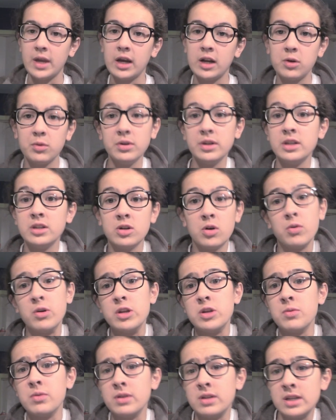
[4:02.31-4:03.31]
I don't really know
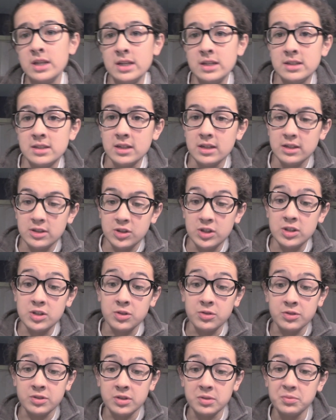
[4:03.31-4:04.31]
what you would need
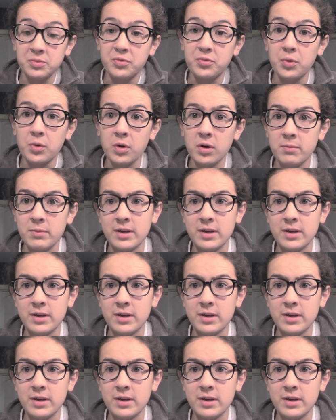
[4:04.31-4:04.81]
digital zoom for